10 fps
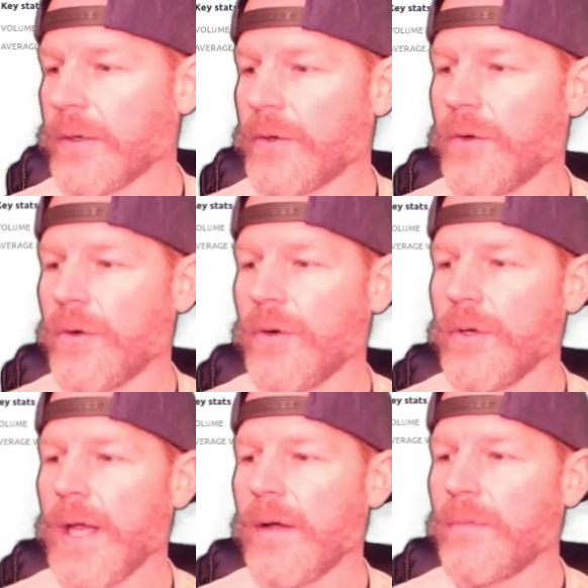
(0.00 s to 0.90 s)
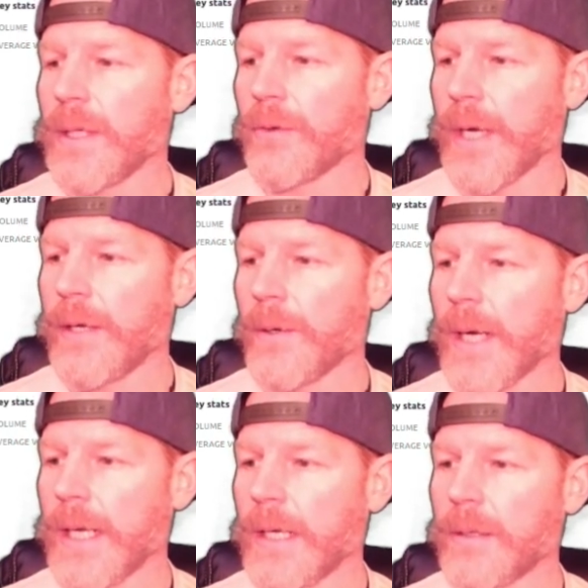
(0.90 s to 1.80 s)
could have been greater
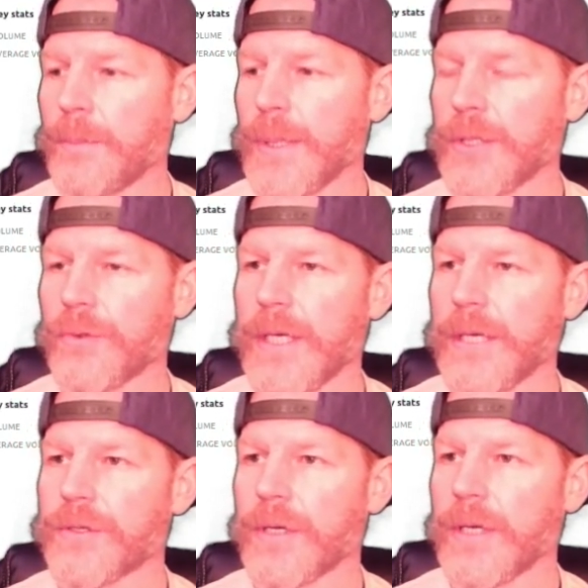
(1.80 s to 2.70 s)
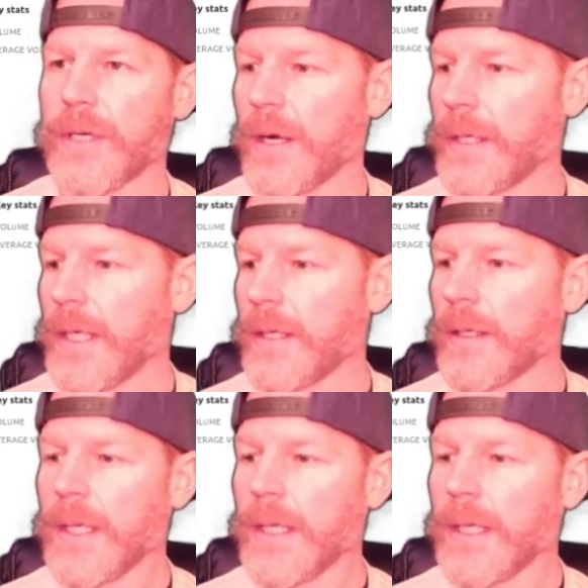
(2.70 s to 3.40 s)
at a capitulation area.